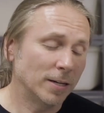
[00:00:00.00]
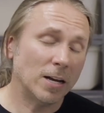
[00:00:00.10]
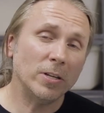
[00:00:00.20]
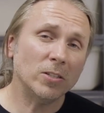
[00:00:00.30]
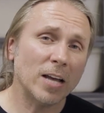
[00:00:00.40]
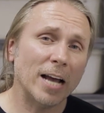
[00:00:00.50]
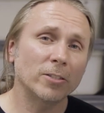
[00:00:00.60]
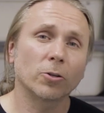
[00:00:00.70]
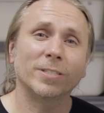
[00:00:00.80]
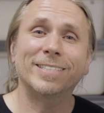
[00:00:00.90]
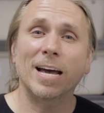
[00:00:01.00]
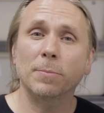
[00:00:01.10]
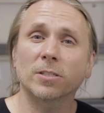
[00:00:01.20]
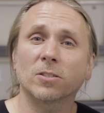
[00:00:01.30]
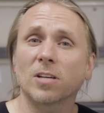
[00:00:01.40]
Now, these guys are
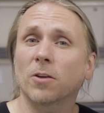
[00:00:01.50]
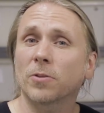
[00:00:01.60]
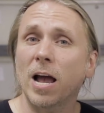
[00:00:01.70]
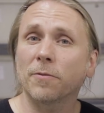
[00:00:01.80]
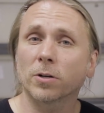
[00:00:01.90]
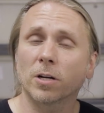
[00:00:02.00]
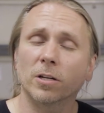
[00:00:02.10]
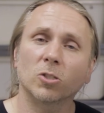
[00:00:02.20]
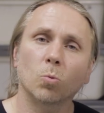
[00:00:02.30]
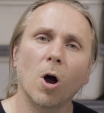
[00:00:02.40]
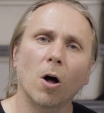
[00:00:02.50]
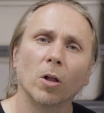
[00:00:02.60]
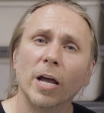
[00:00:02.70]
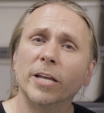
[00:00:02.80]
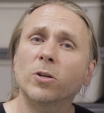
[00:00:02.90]
endemic to South Africa as well,
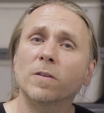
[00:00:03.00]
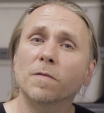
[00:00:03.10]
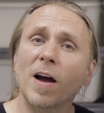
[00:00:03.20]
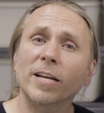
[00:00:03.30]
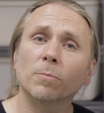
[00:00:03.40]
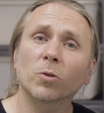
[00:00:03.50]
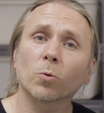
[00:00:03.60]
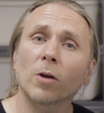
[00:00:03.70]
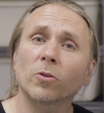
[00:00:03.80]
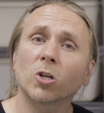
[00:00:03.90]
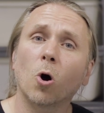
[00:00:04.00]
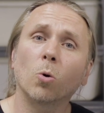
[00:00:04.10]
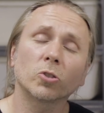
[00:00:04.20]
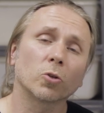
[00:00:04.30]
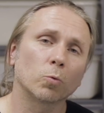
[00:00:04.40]
and you can find them throughout the
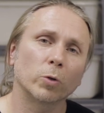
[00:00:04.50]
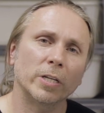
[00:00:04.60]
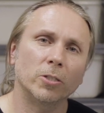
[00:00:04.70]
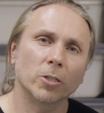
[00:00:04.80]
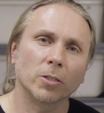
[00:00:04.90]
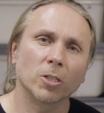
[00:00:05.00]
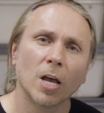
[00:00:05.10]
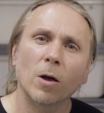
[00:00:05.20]
coastal regions.